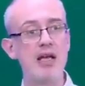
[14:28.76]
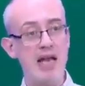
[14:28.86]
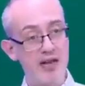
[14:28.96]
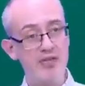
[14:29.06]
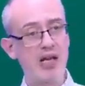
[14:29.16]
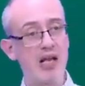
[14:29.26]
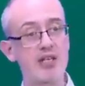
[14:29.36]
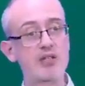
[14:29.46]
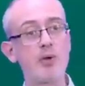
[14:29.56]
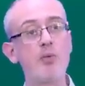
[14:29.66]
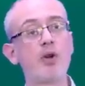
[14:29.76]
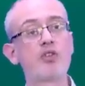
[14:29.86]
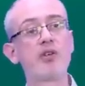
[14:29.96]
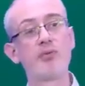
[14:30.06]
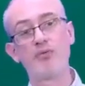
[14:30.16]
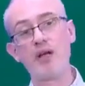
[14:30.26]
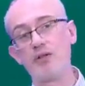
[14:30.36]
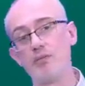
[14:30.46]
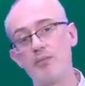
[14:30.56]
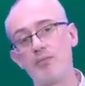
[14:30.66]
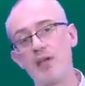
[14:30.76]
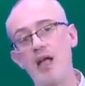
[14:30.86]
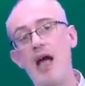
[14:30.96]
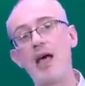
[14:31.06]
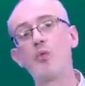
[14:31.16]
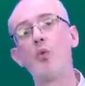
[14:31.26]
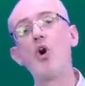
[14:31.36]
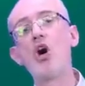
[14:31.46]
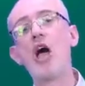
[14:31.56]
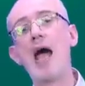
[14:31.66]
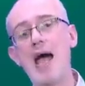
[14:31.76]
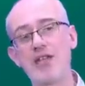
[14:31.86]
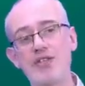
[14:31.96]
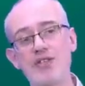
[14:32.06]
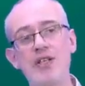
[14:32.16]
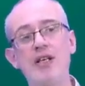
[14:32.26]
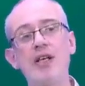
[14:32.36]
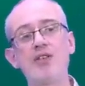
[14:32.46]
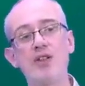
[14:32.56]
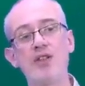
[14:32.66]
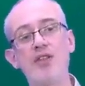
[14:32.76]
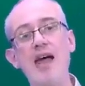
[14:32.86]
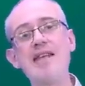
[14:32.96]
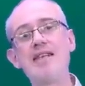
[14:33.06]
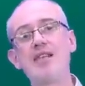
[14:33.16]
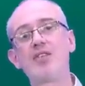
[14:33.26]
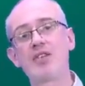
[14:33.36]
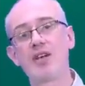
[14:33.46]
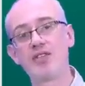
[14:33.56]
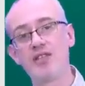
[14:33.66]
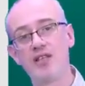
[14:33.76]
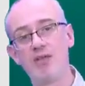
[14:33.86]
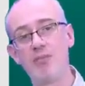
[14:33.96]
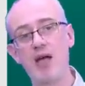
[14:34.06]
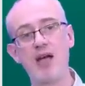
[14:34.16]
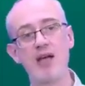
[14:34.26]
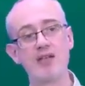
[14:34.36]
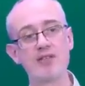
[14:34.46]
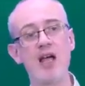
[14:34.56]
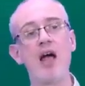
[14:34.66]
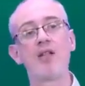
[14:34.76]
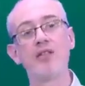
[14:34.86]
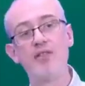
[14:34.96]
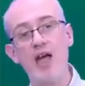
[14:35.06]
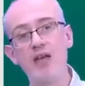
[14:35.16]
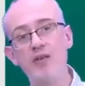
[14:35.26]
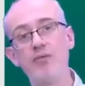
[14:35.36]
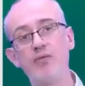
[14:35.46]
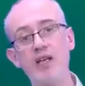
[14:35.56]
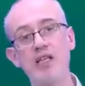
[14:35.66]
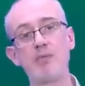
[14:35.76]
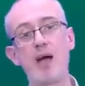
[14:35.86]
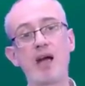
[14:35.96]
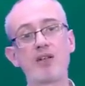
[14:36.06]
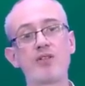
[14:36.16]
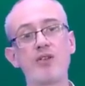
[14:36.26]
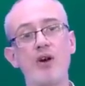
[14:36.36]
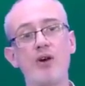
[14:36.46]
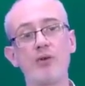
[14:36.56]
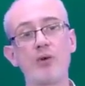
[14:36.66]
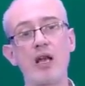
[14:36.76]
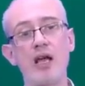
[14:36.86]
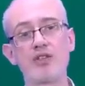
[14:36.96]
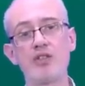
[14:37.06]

In the class we watched a film and were asked to then discuss it in pairs, then feed back to the whole class.